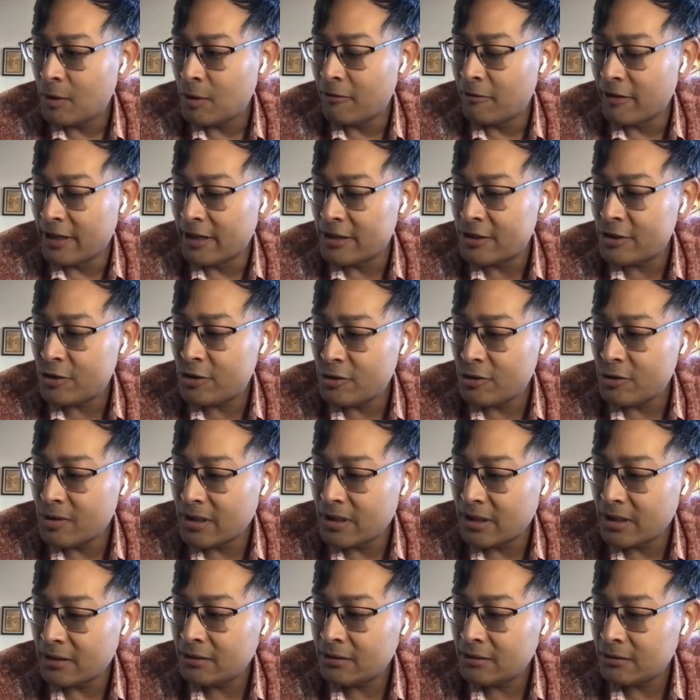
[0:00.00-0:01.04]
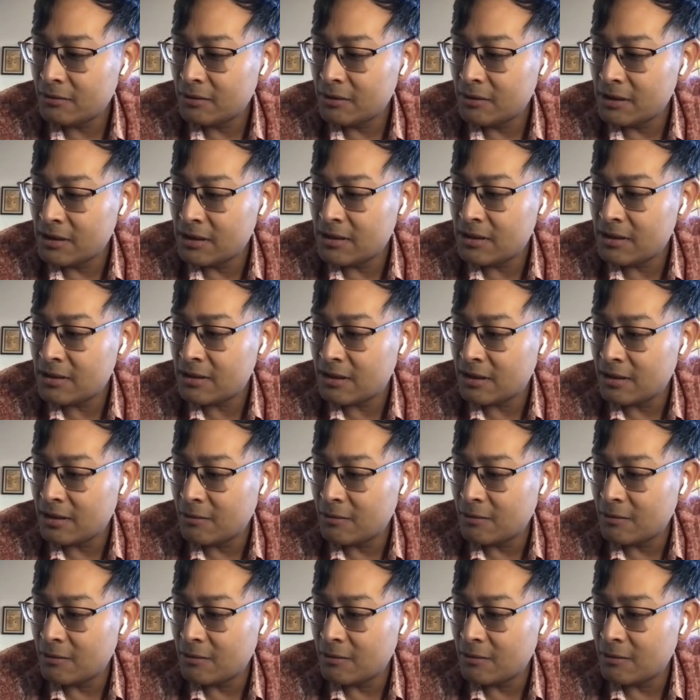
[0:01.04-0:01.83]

with Ray Stewart, who is